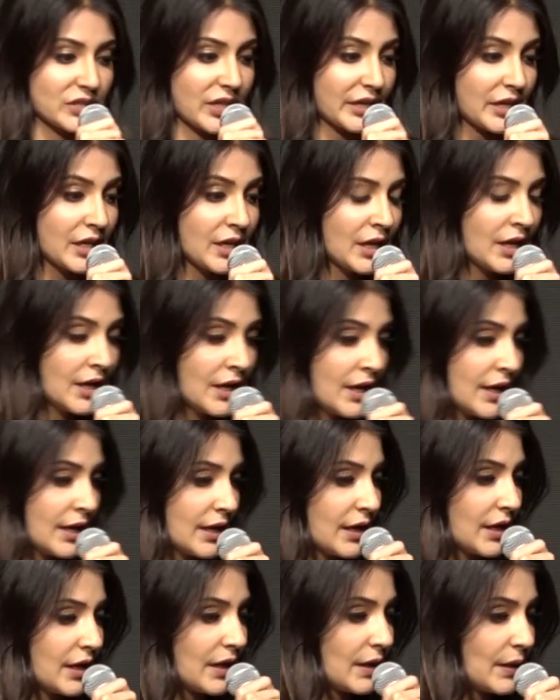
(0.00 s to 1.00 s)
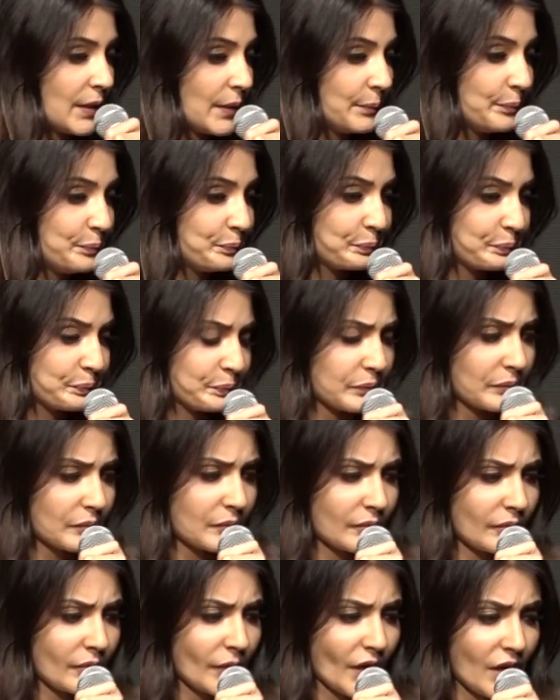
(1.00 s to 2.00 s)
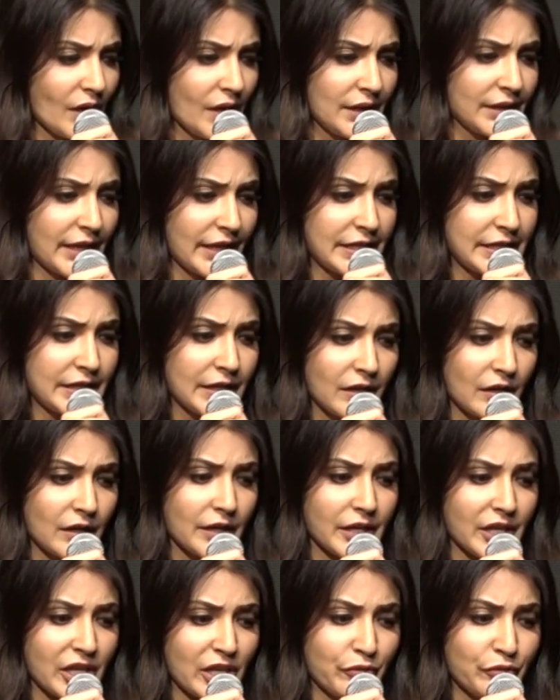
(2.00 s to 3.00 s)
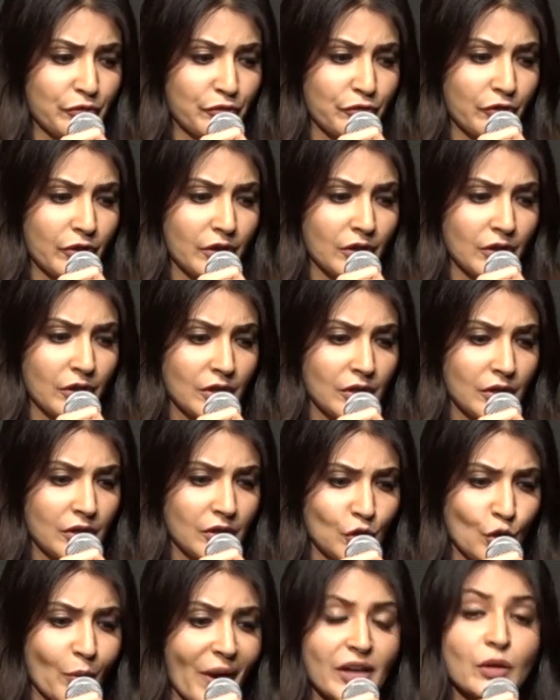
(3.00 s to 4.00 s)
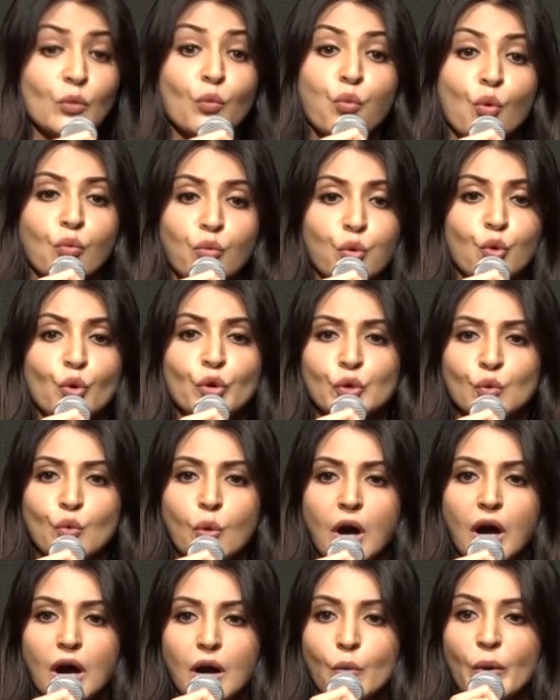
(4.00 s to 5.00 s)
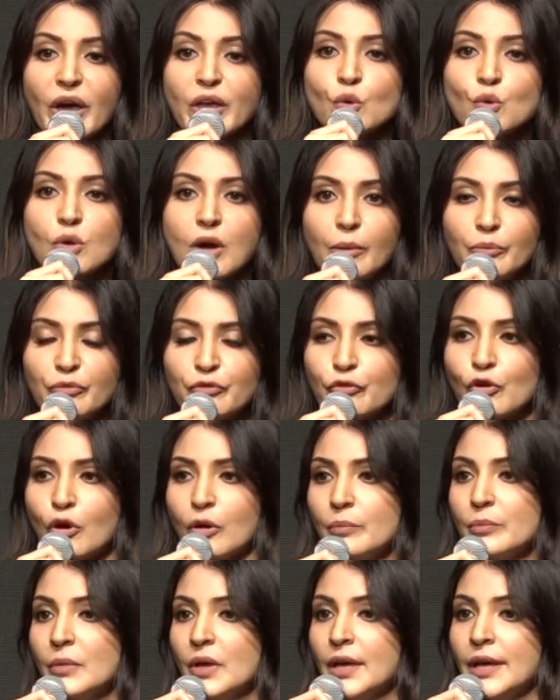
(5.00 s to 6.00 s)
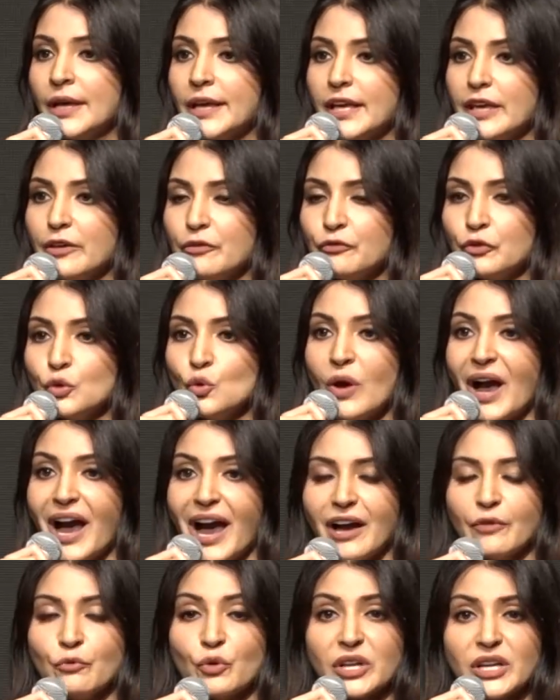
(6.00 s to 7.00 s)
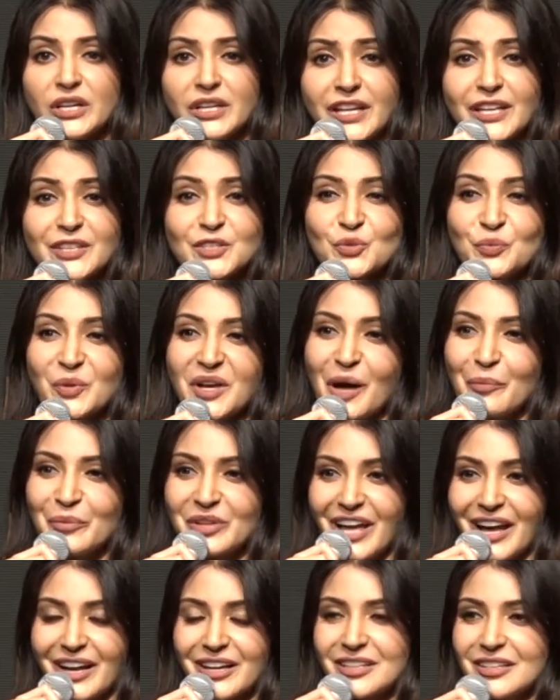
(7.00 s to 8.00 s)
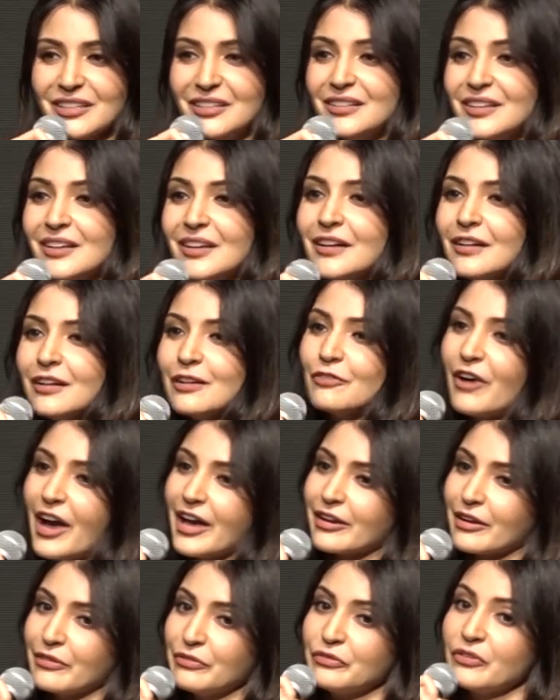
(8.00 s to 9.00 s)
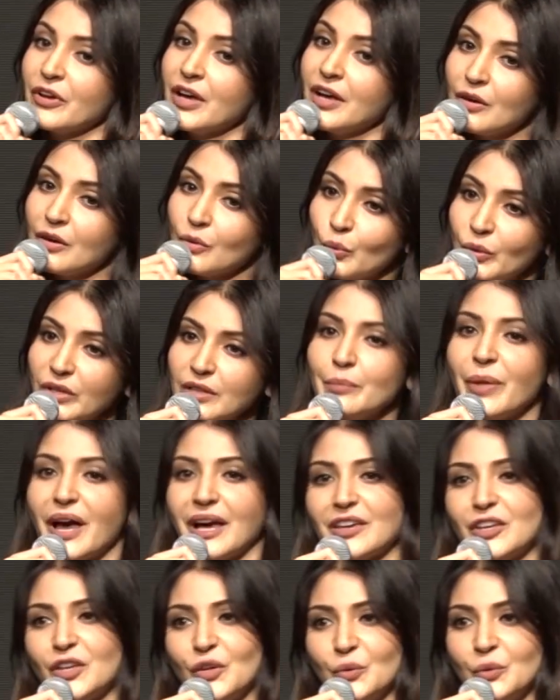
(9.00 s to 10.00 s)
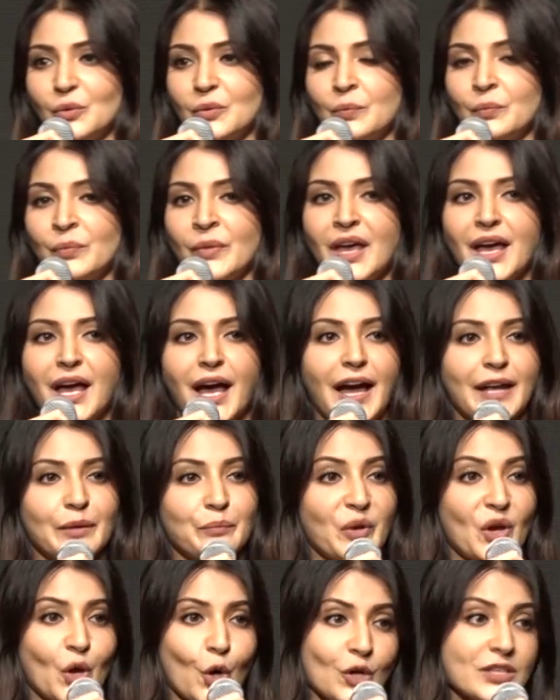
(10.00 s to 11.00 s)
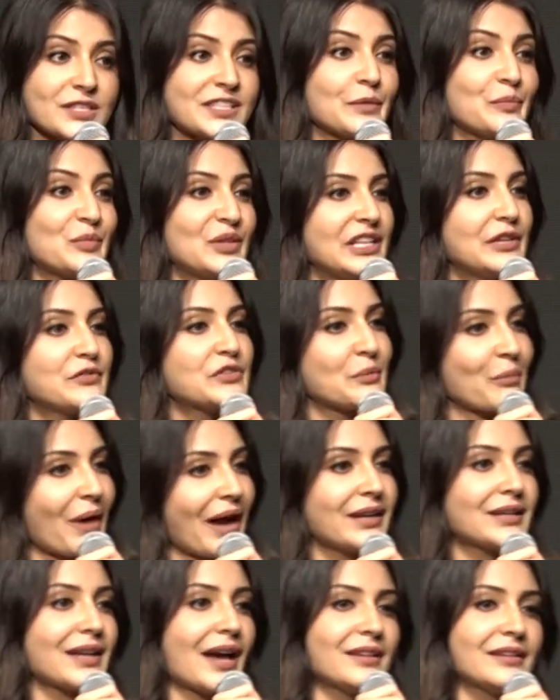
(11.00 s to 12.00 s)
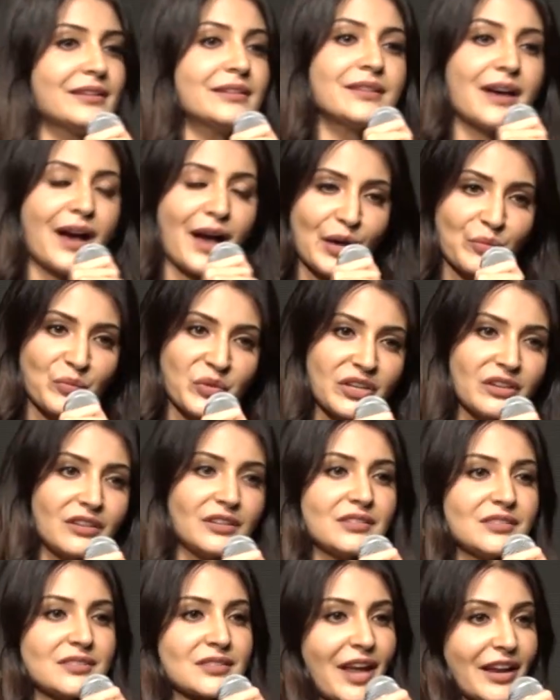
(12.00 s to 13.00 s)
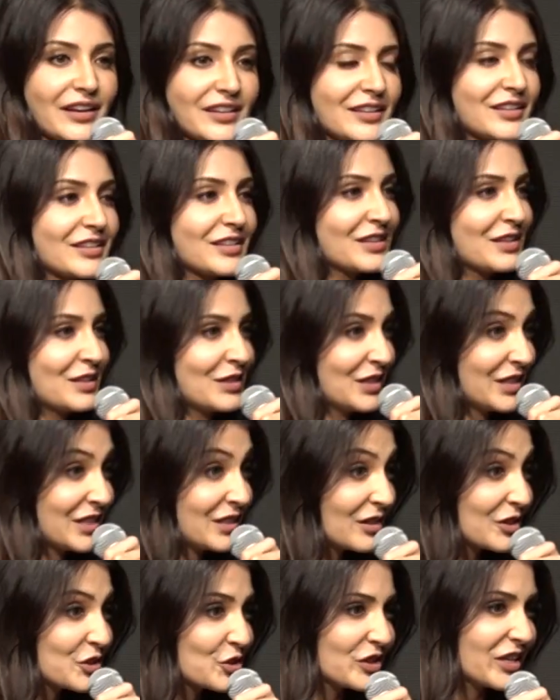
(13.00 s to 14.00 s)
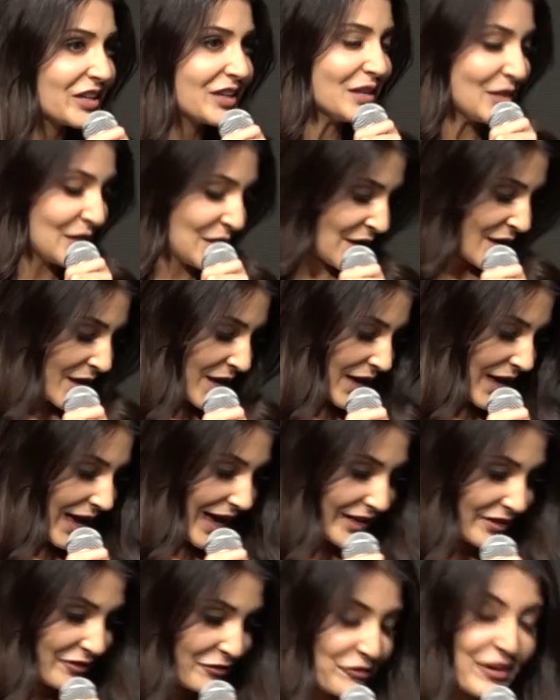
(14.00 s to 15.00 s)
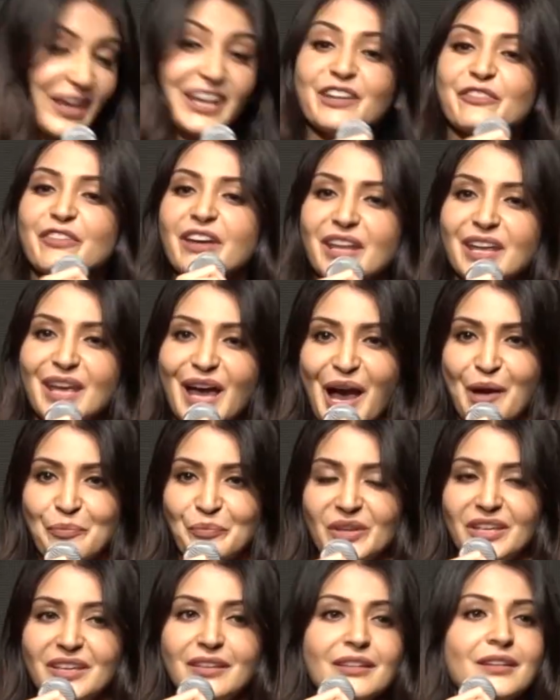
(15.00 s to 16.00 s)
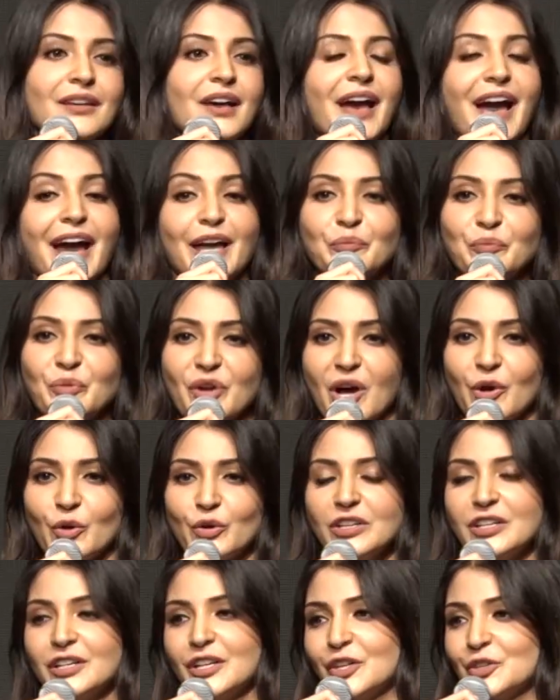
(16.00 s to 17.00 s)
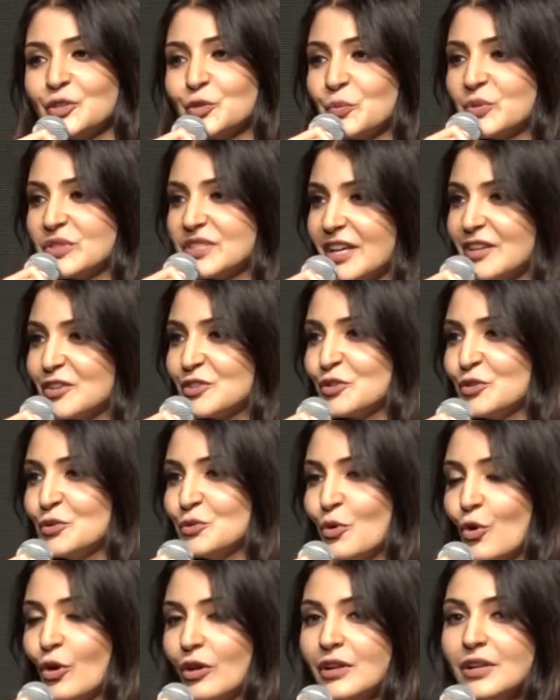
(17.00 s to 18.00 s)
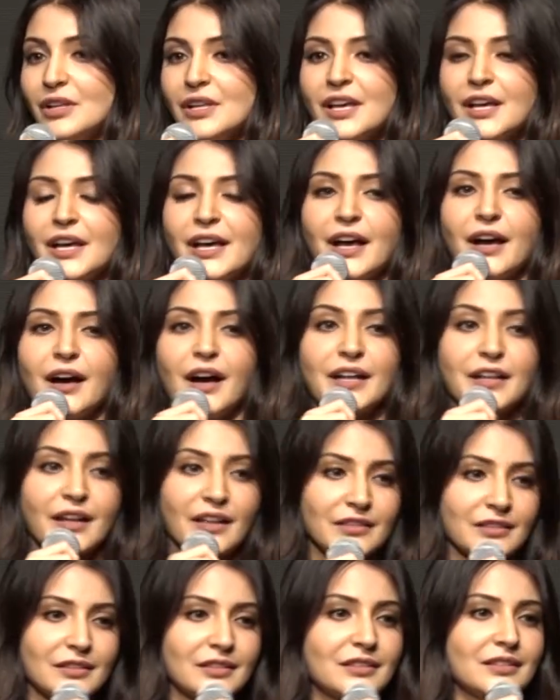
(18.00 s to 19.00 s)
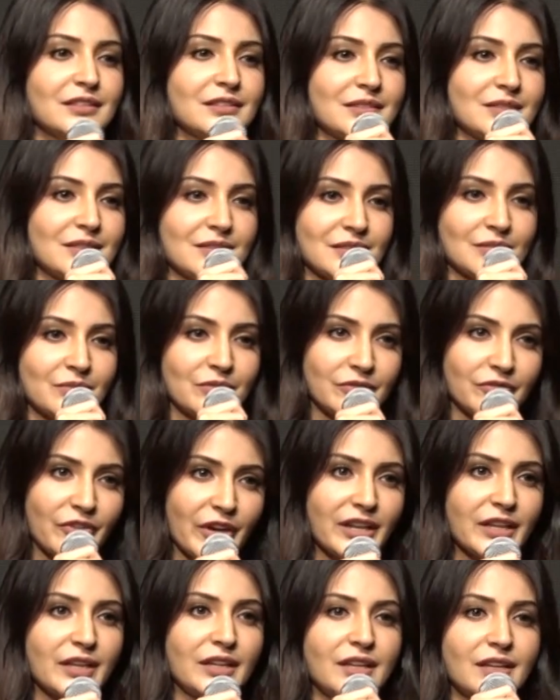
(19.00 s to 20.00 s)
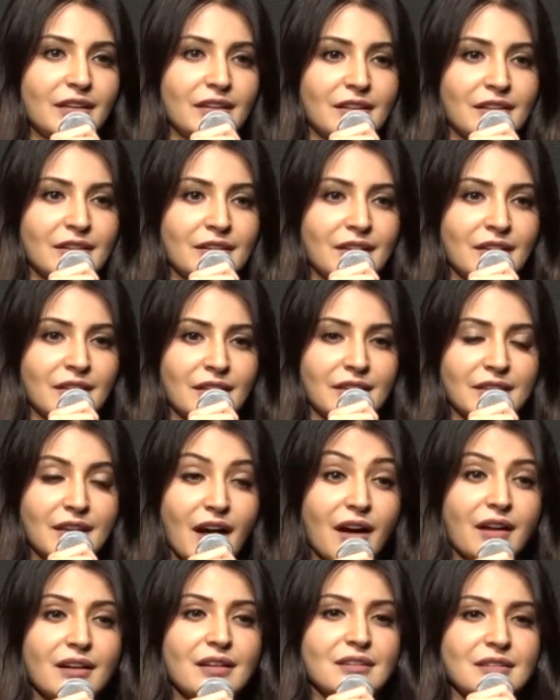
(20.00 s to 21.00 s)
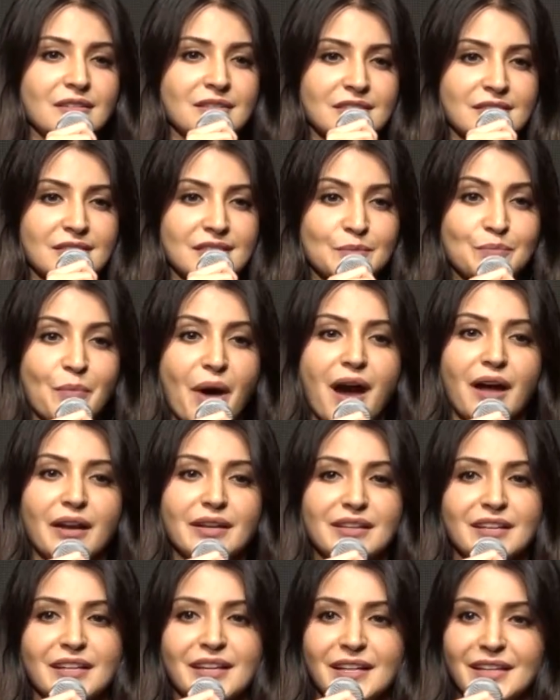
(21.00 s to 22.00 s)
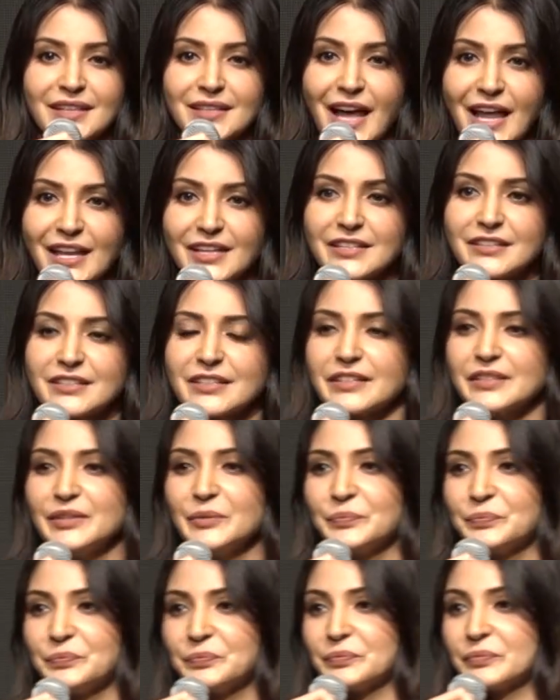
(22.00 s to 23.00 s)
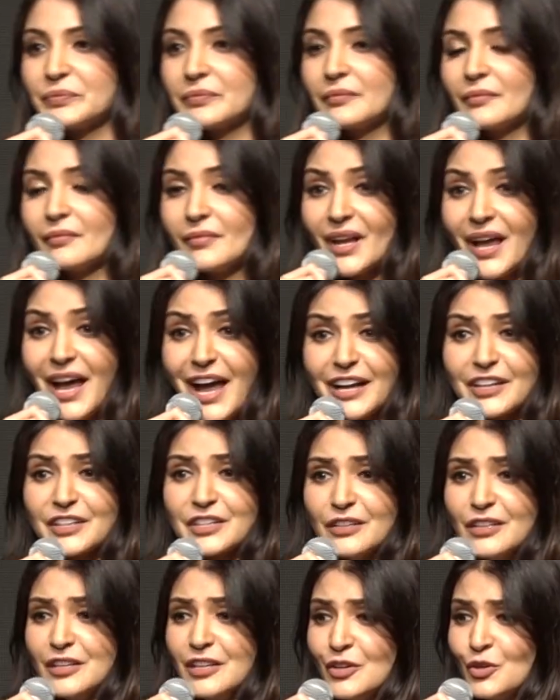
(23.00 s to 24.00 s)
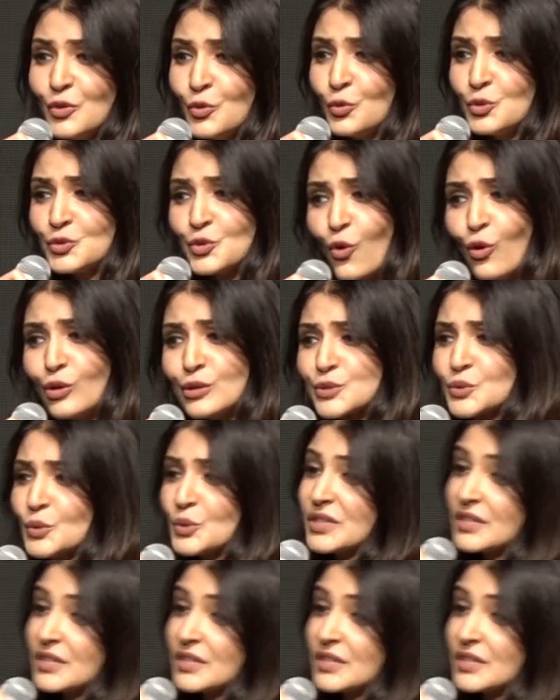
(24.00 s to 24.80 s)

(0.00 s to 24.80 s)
that, um, that here, if no matter who you are, where you come from, if you have what it takes to become an actor, YRF will back you. And because they believed in my talent, I'm here standing here today and very, very happy and proud to present to you all another very young, smart, talented actor who's also